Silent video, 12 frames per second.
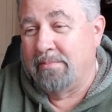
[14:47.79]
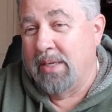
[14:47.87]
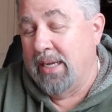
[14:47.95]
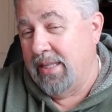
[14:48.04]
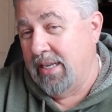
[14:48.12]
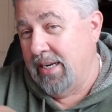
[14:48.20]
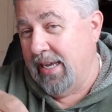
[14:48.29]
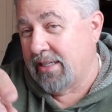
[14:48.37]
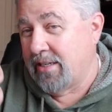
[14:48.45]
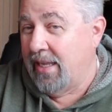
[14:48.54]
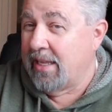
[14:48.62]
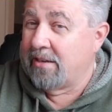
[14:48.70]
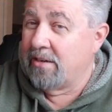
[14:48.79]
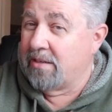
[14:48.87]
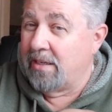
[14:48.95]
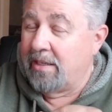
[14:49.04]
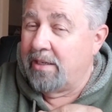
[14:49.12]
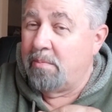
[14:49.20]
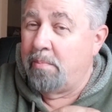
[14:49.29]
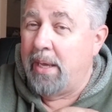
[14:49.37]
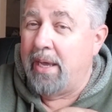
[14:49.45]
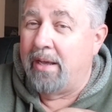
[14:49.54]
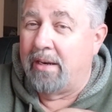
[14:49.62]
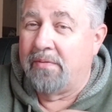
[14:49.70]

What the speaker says: And then next to that, there's a little bell.